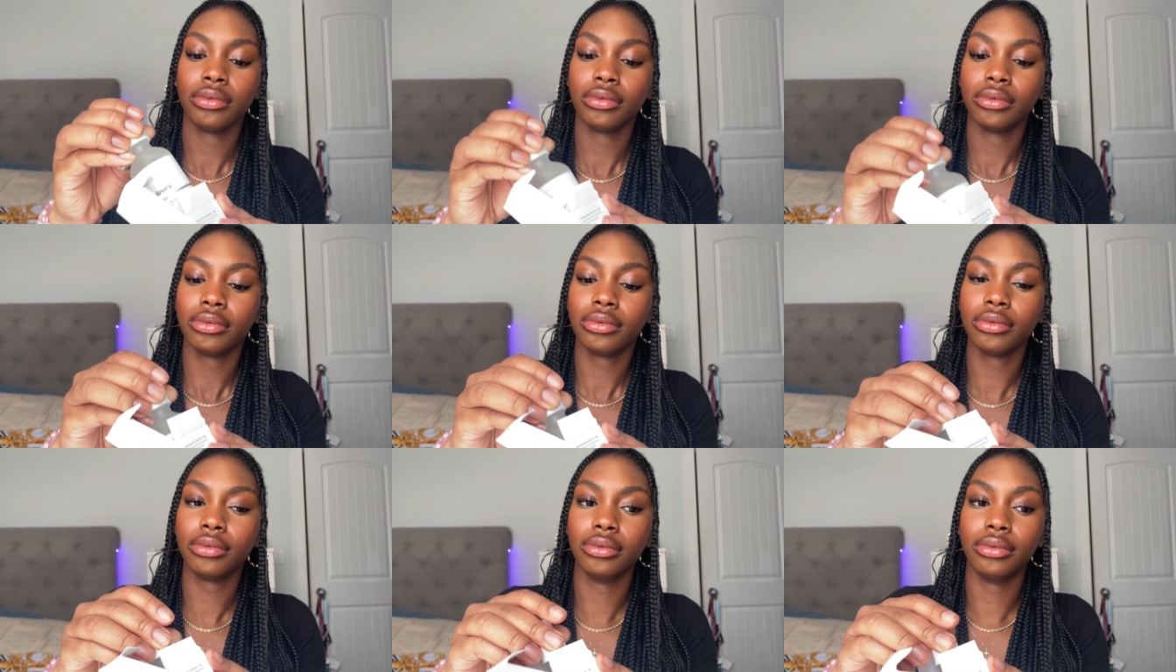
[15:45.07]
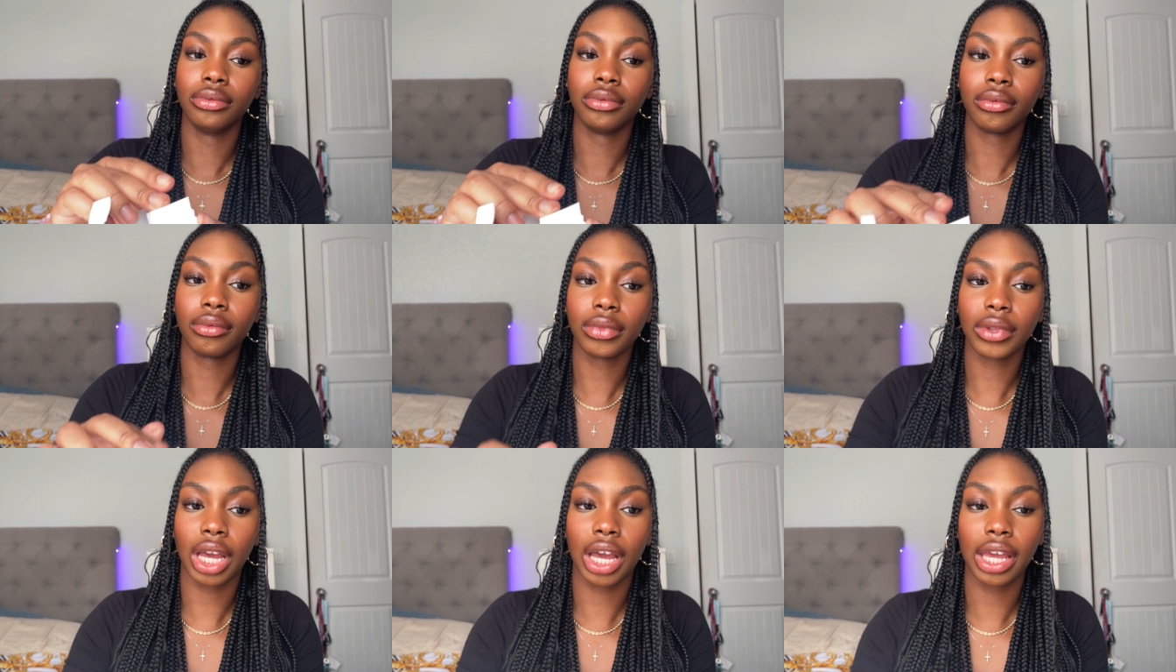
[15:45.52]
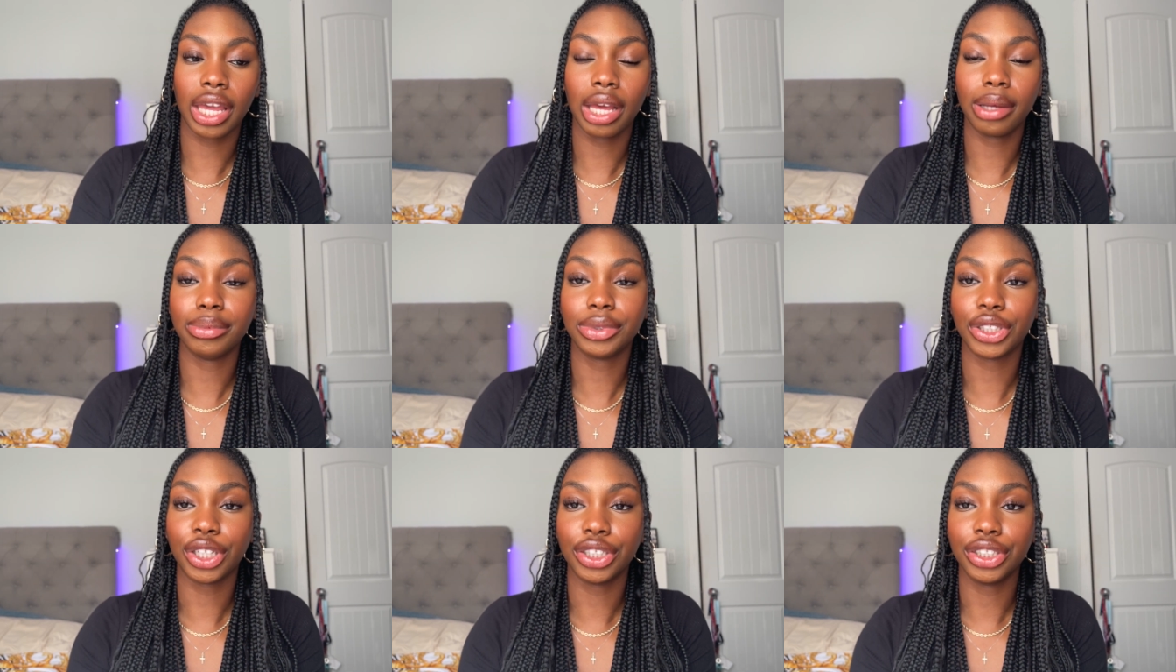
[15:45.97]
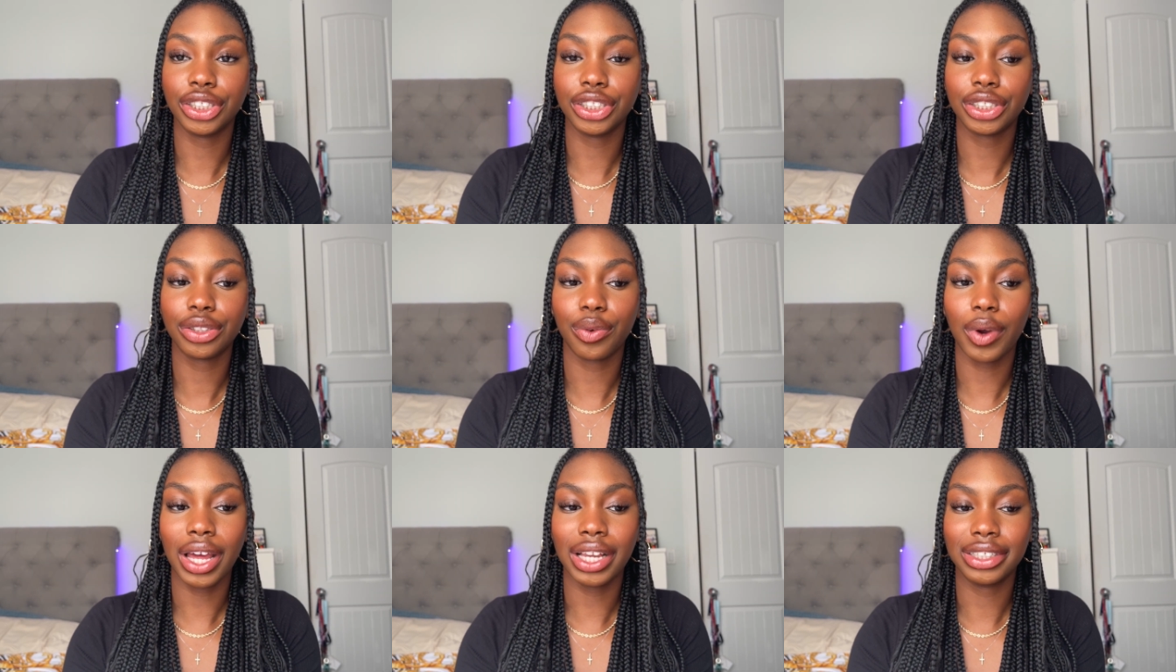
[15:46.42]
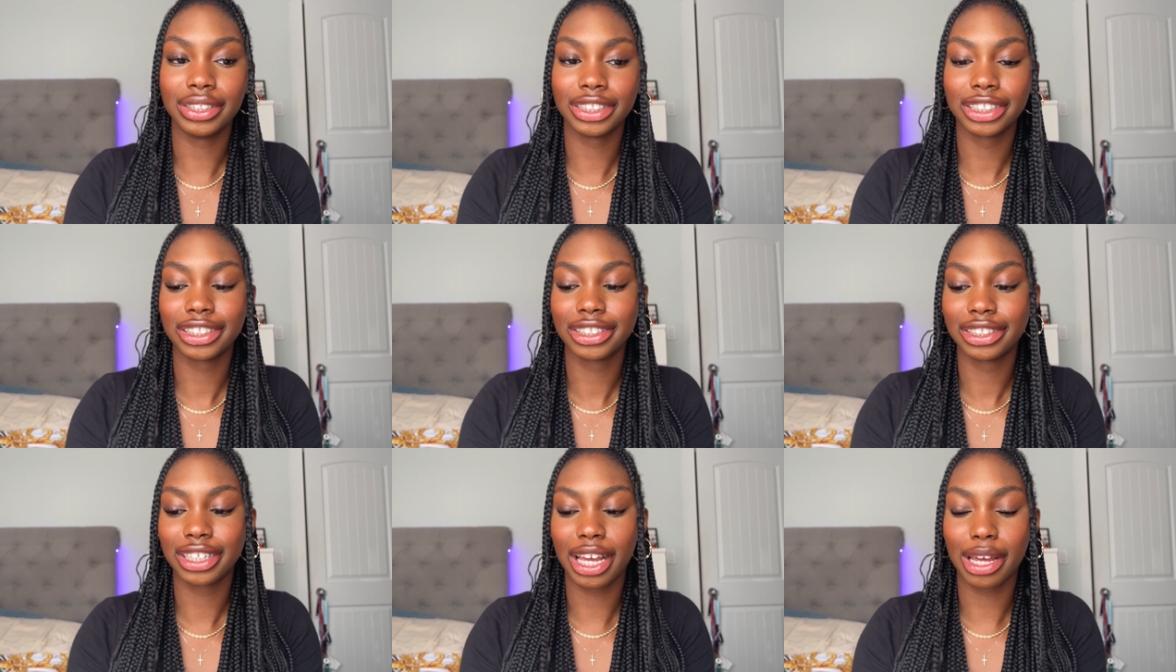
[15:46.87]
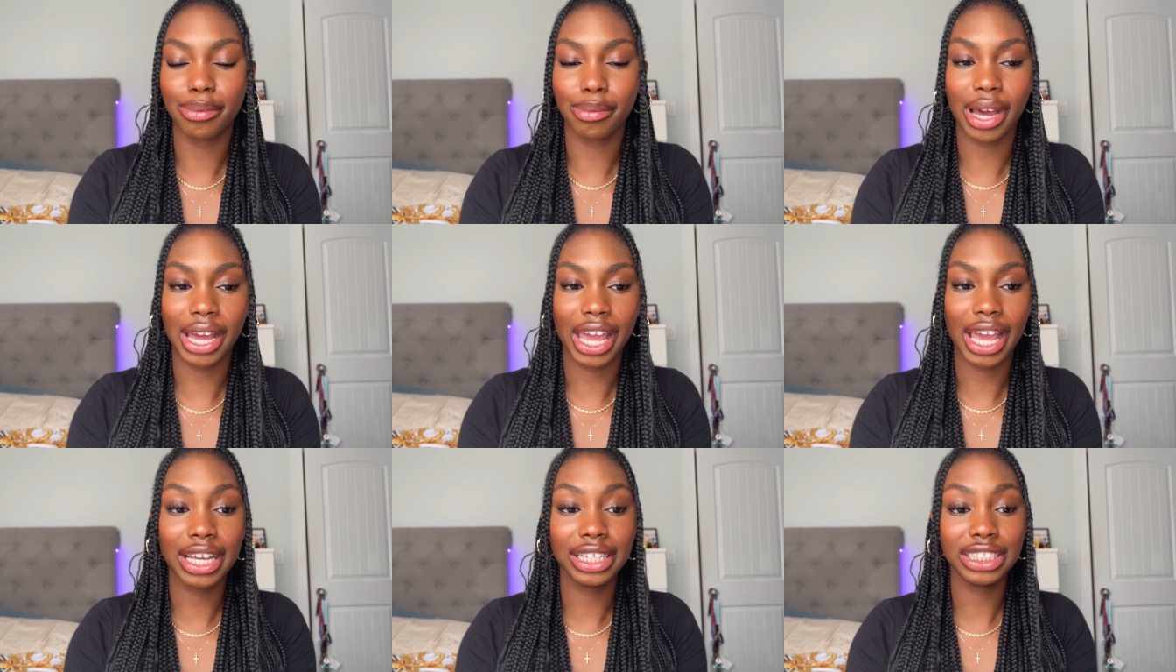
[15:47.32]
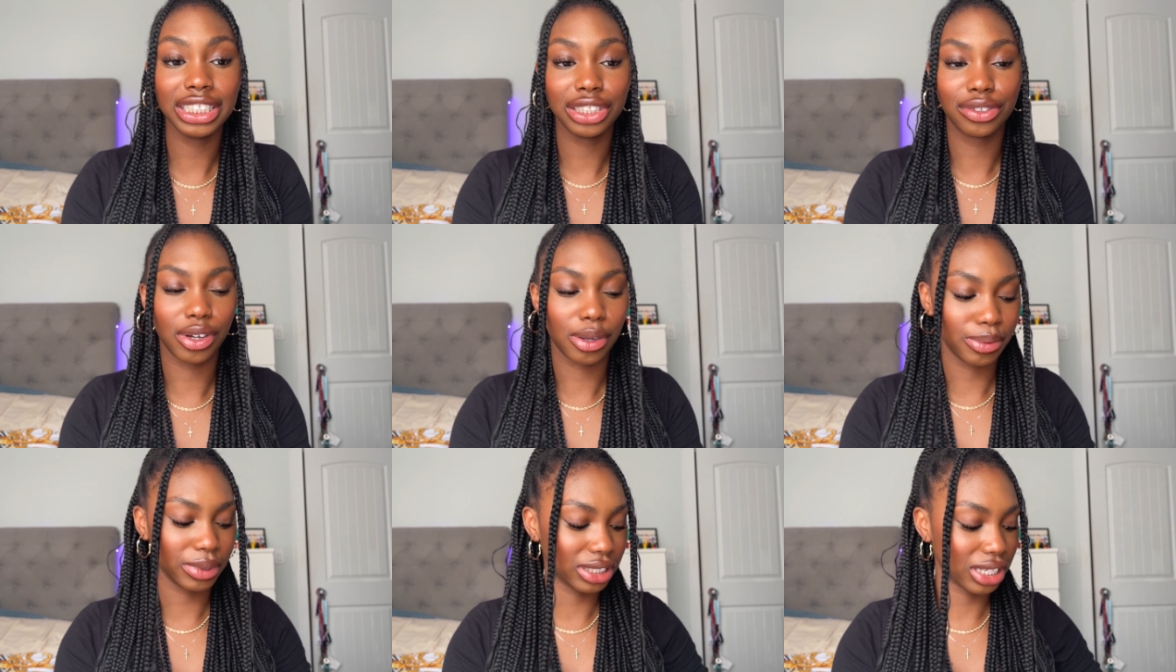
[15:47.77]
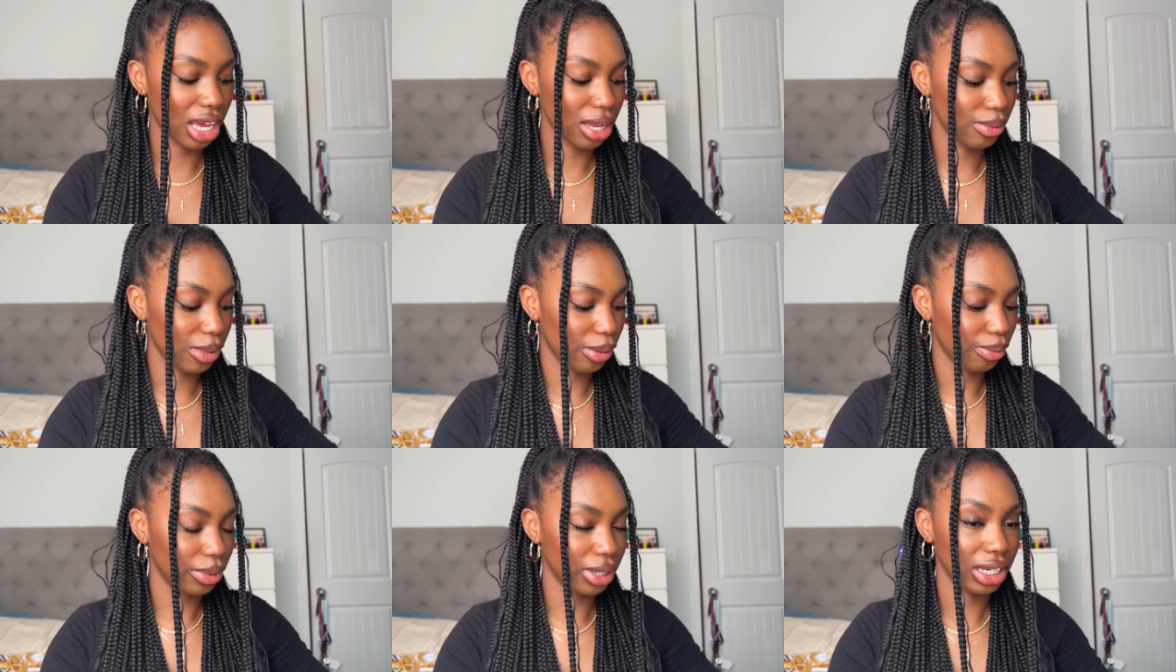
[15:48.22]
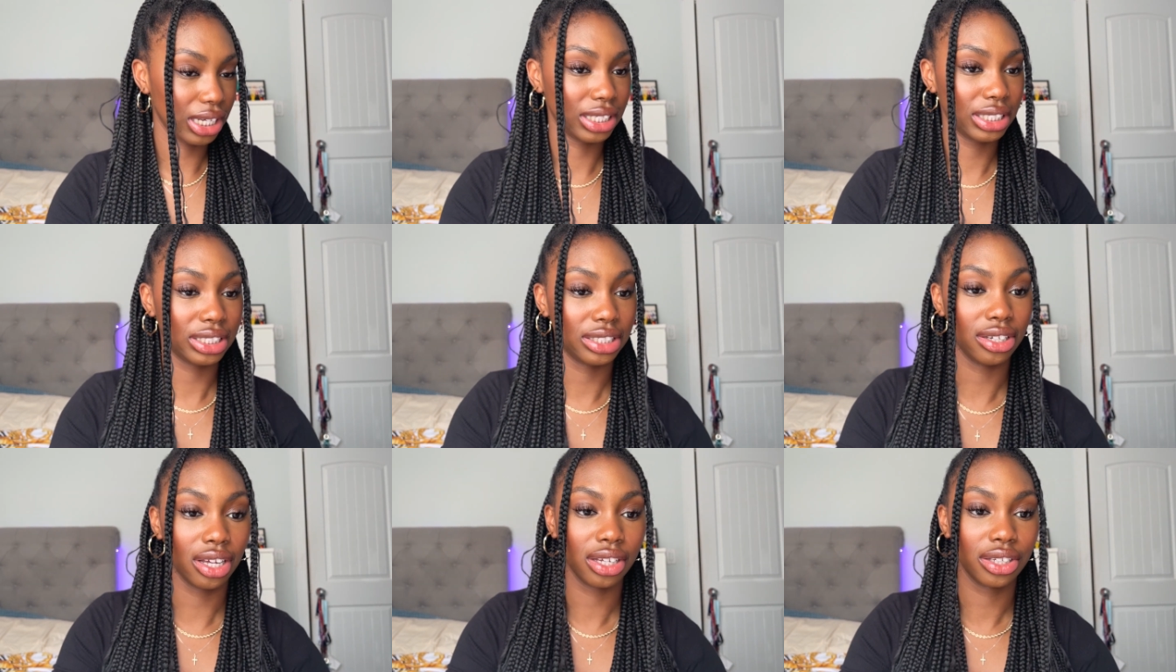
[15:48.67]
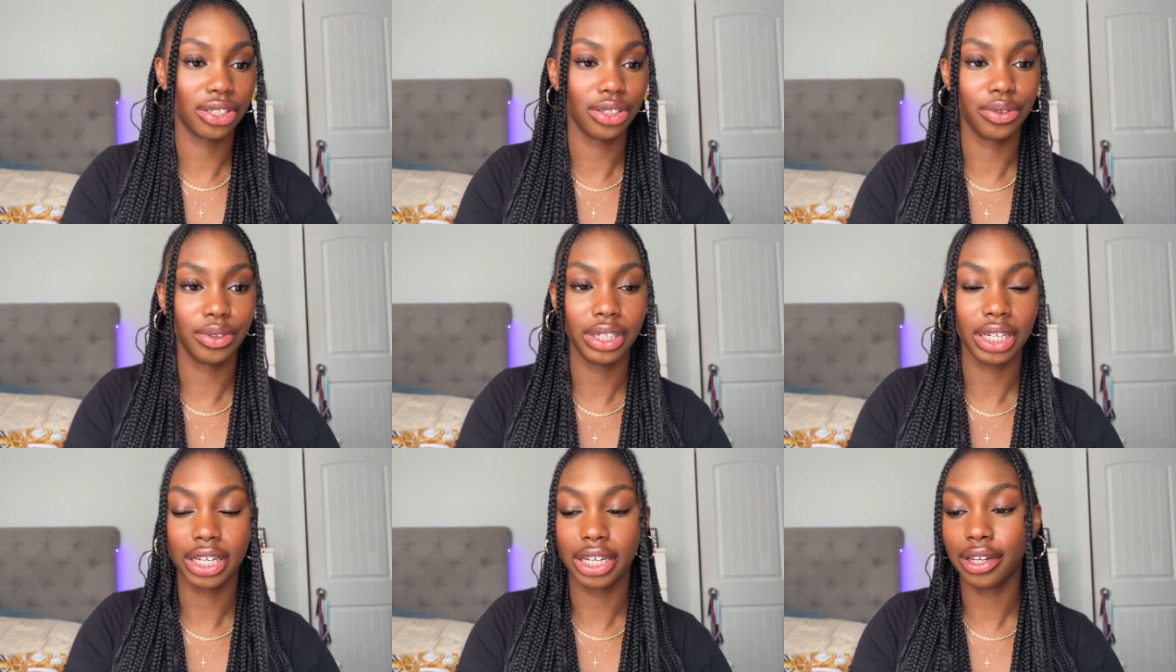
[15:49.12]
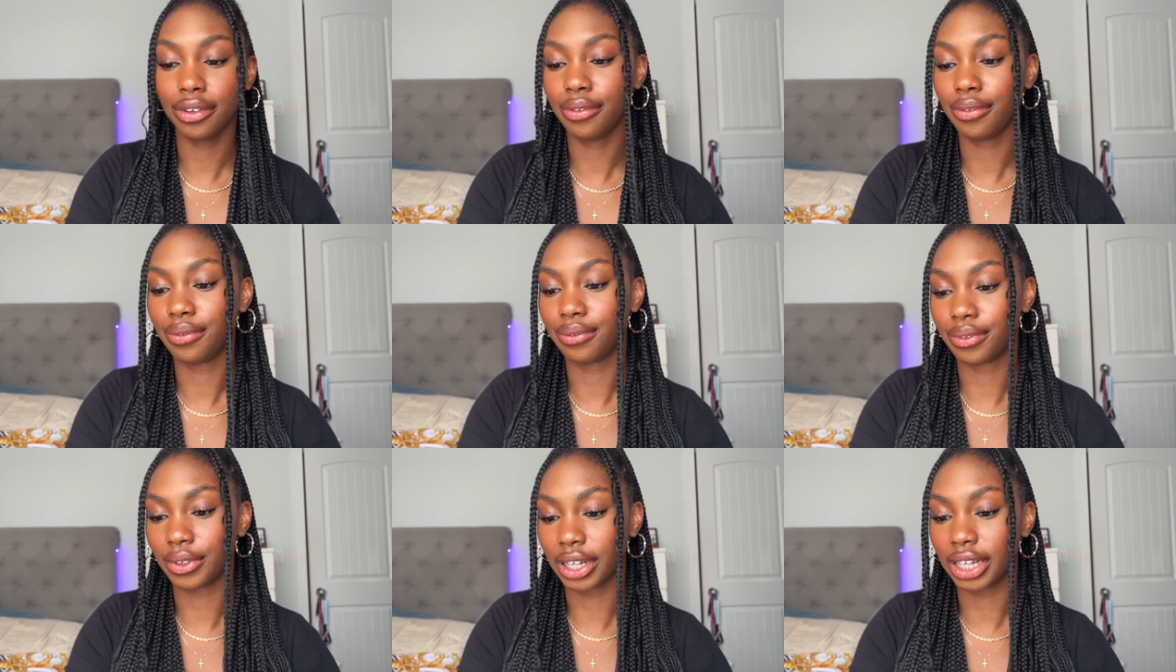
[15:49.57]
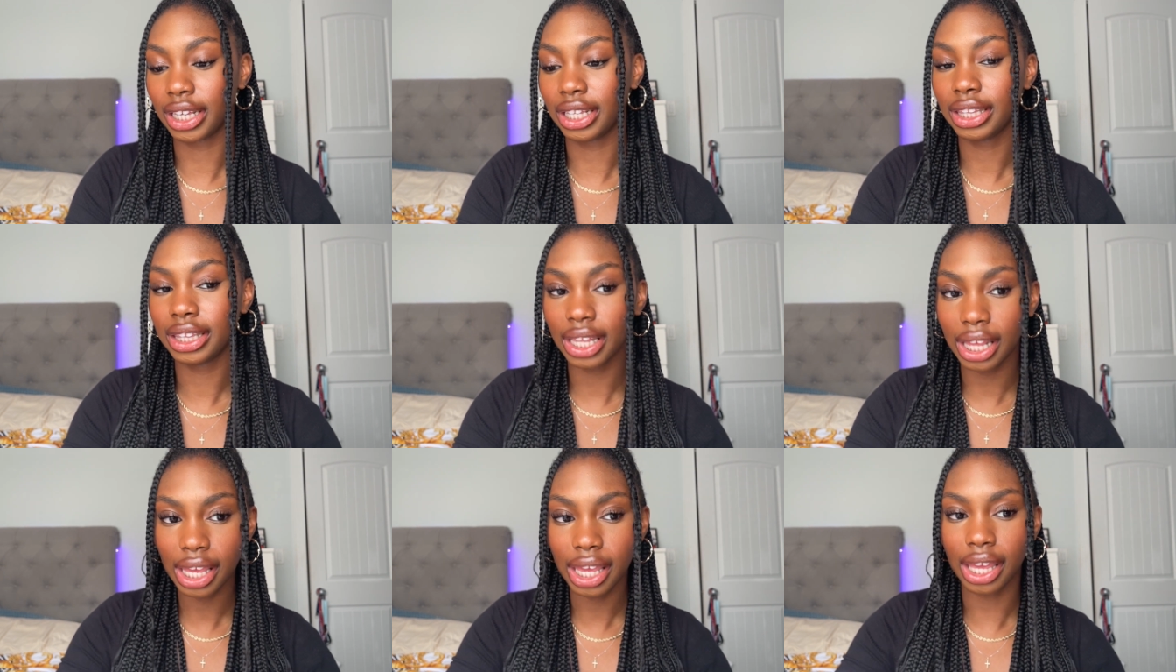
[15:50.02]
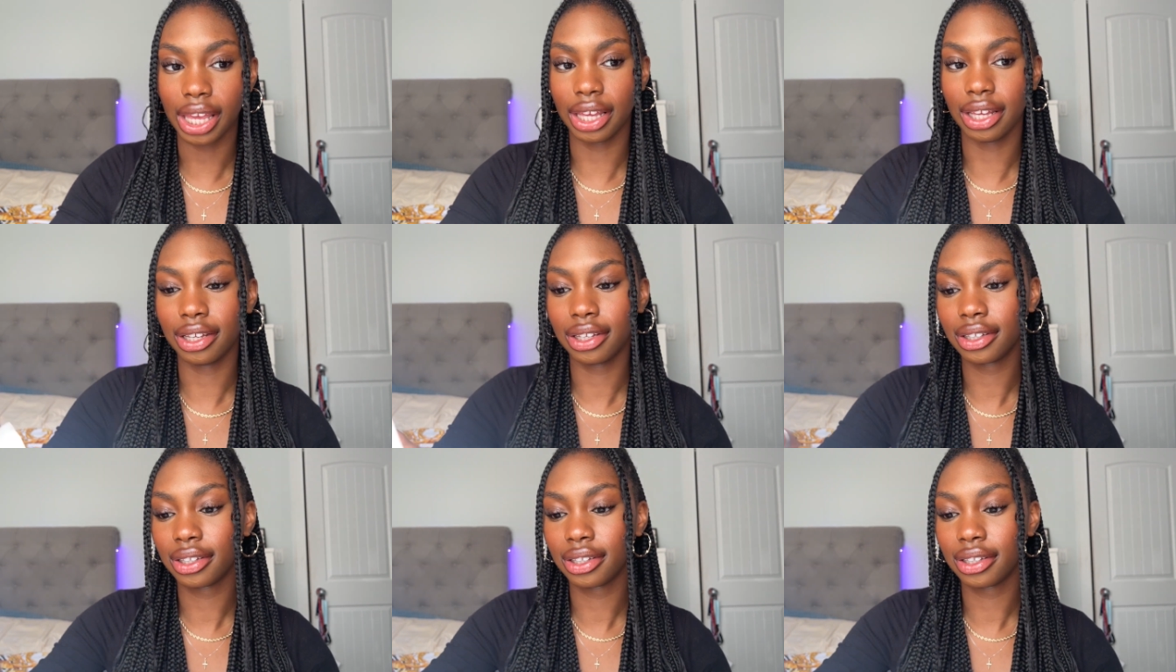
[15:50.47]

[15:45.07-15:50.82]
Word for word: Hmm, I am starting to sweat, and my AC is right beside me, but it's not doing a freaking thing.